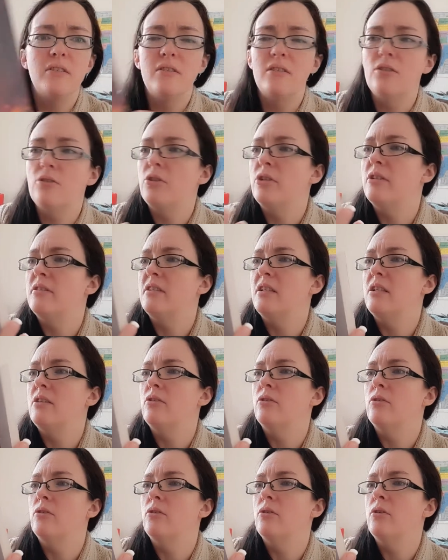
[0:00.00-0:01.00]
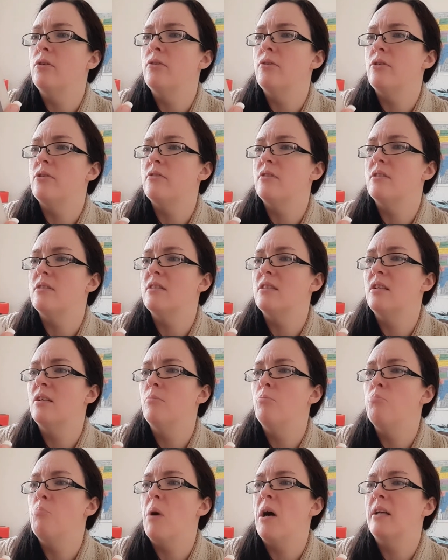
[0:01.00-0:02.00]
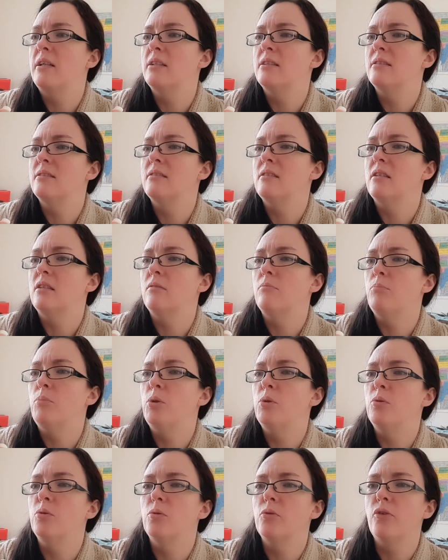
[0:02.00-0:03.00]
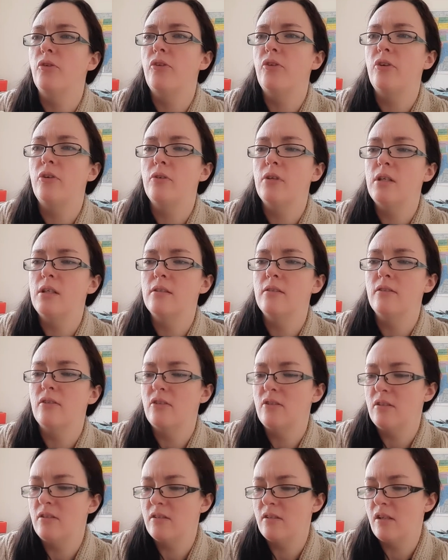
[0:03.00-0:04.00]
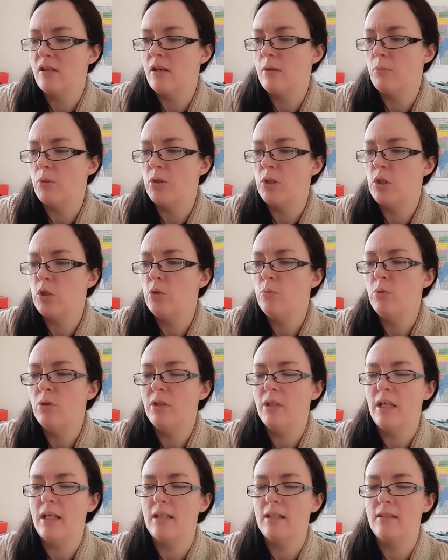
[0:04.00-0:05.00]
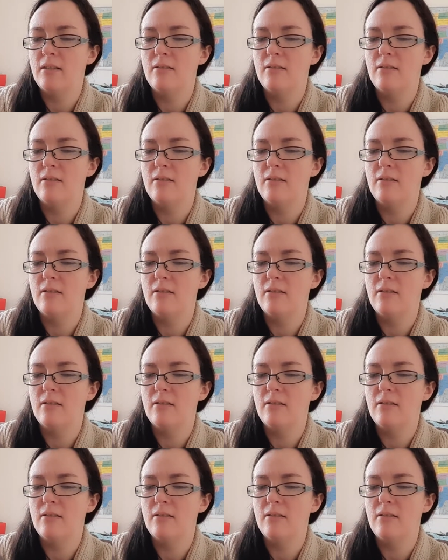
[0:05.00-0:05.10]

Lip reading: series either. This is Bonnets and Bugles series. This is the #2 book out of the